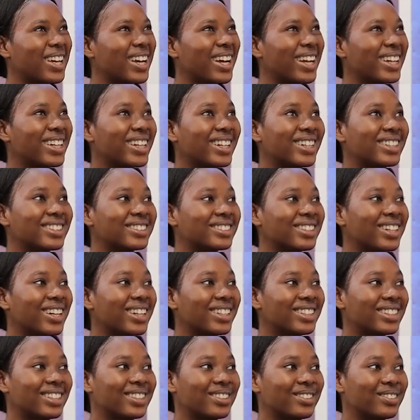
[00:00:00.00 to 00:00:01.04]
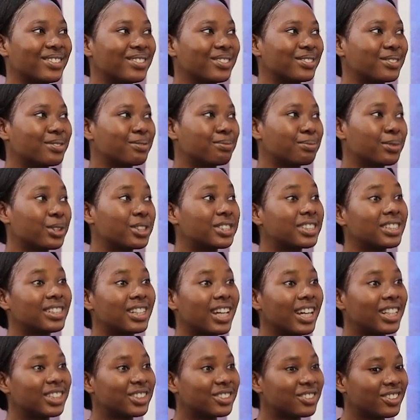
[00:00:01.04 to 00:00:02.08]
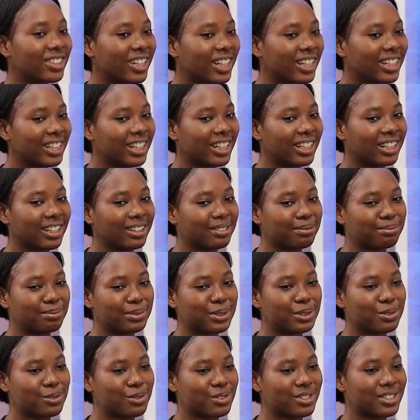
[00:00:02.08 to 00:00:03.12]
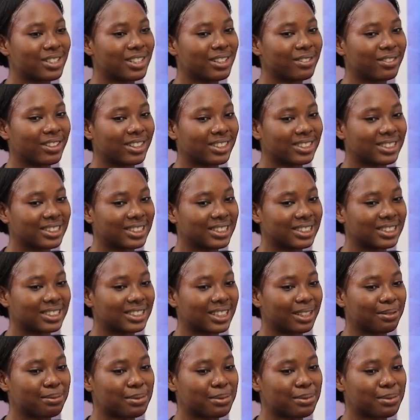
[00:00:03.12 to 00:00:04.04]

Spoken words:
I can't tell. But in Nigeria, yeah, I've been to several states.